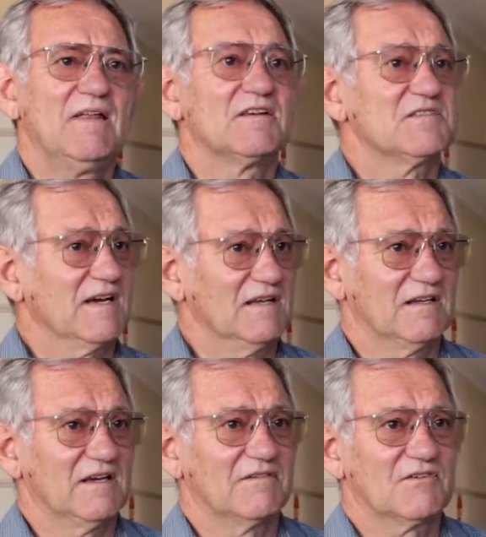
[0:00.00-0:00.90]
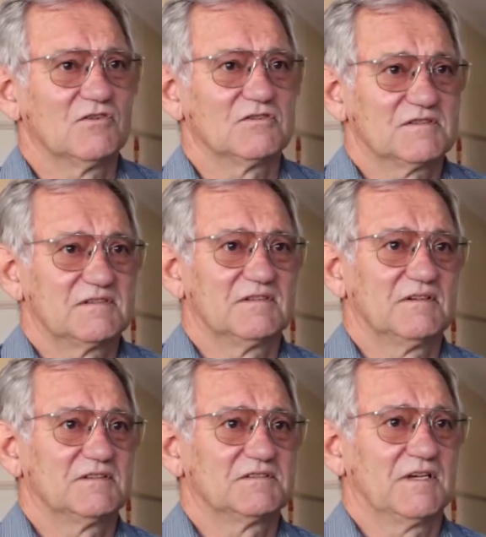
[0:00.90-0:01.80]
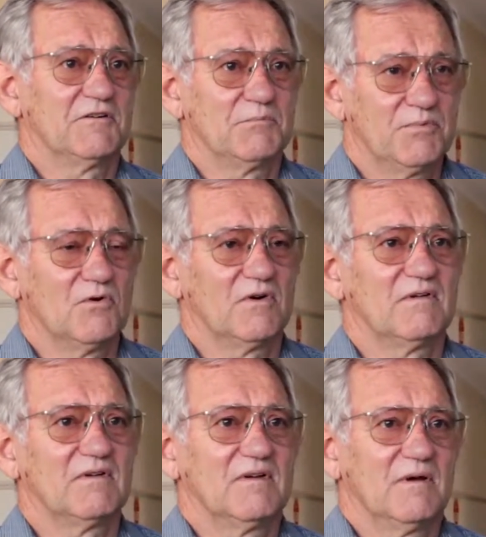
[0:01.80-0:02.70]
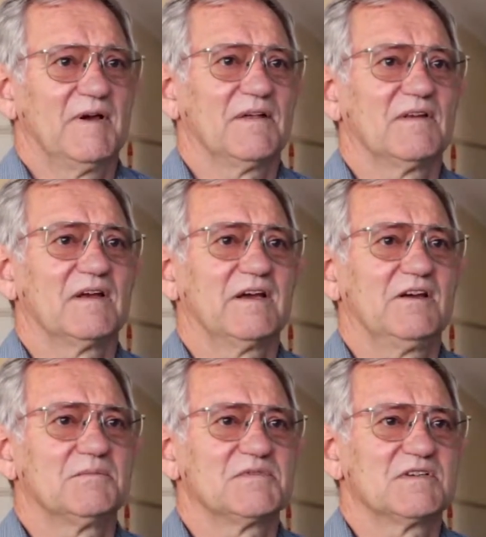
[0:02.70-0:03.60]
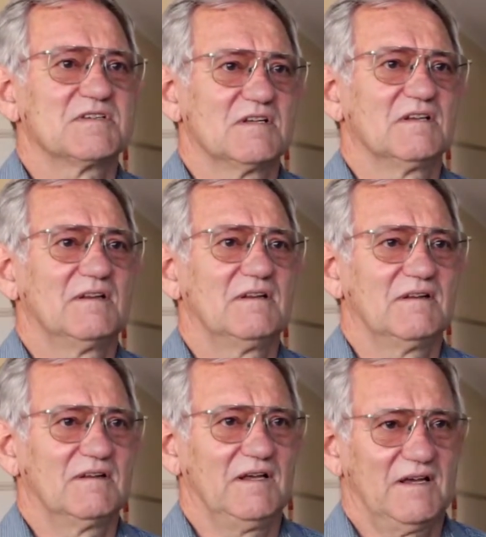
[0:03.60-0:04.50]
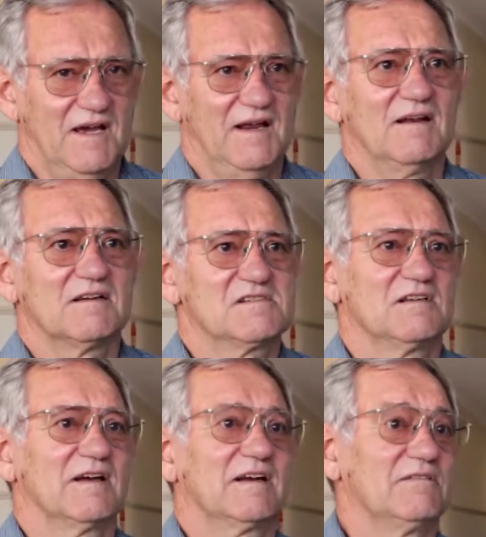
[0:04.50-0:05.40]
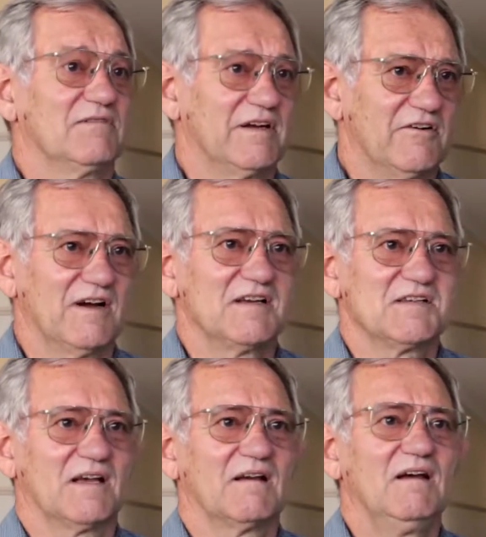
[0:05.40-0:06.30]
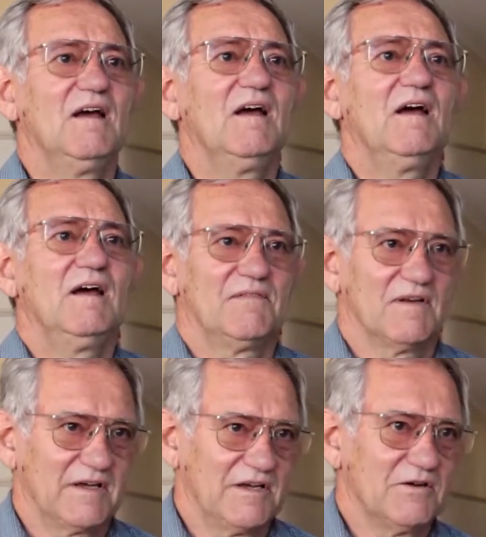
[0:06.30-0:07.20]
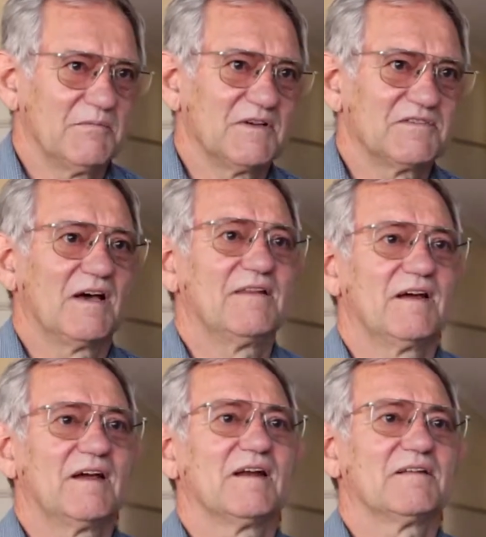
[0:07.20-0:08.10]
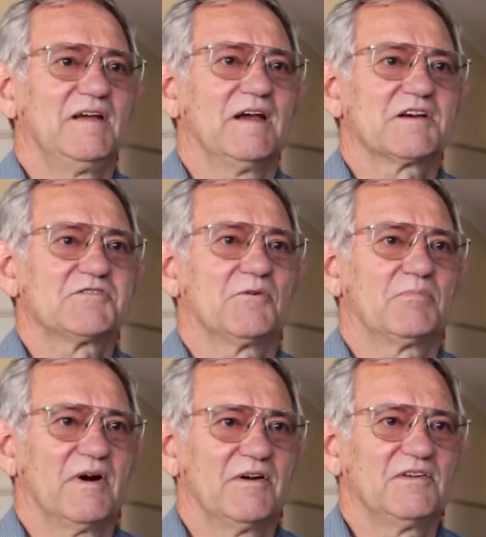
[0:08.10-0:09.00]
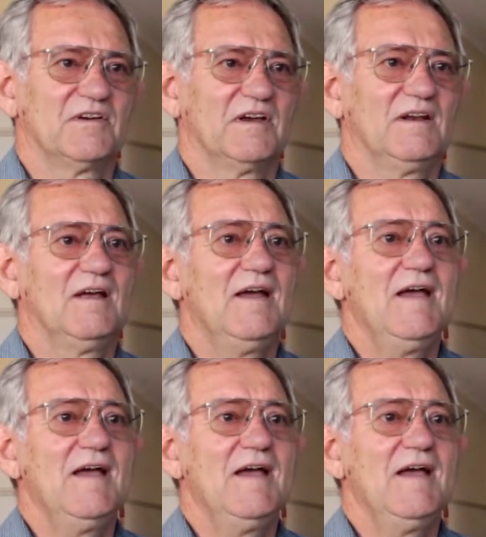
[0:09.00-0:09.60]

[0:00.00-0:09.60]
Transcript: The second thing, of course, so important about the legumes is that the cattle are selectively grazing the legume, and so they're getting the extra protein,